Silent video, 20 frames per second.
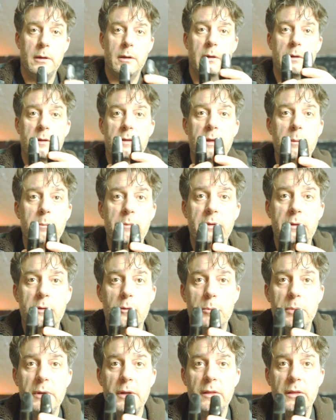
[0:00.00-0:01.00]
it seems to
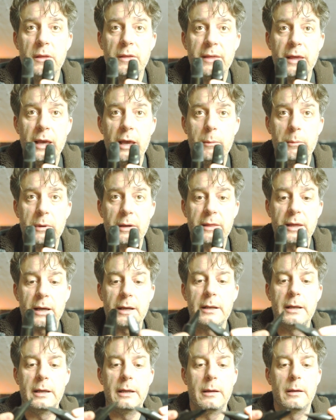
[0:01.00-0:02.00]
be the same
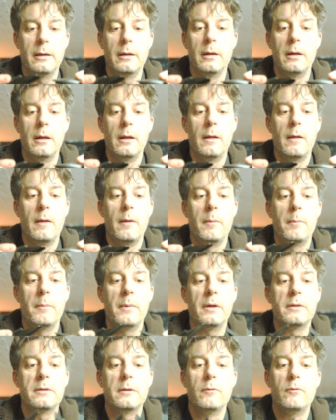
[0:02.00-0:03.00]
exactly,
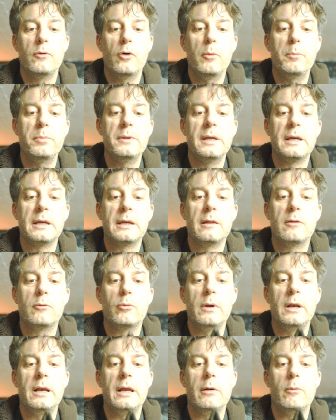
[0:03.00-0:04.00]
but the opening is
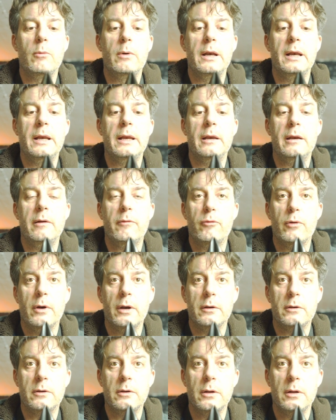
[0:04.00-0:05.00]
really
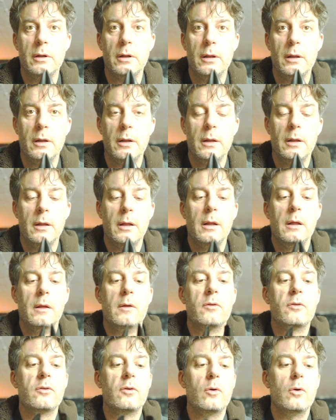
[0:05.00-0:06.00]
different.
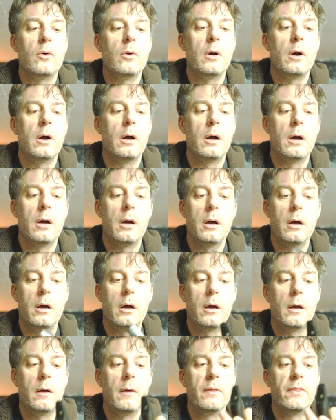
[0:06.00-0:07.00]
So
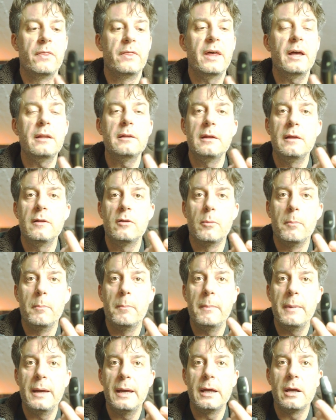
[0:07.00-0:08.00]
that is a
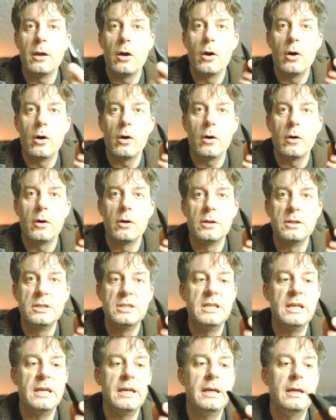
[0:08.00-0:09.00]
Meyer
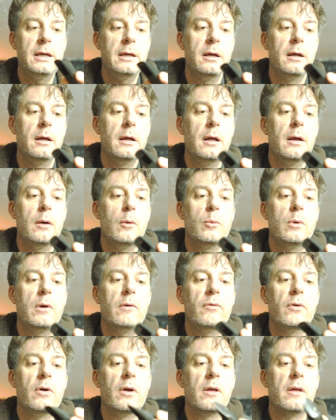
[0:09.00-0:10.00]
G
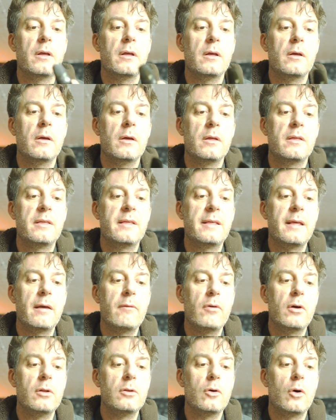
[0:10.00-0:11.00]
with a
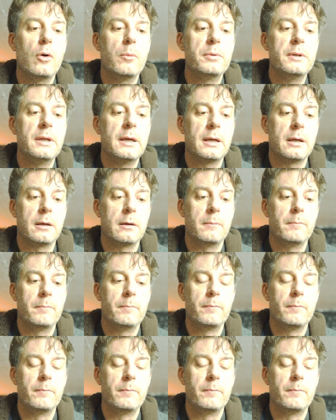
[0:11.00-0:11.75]
7 opening.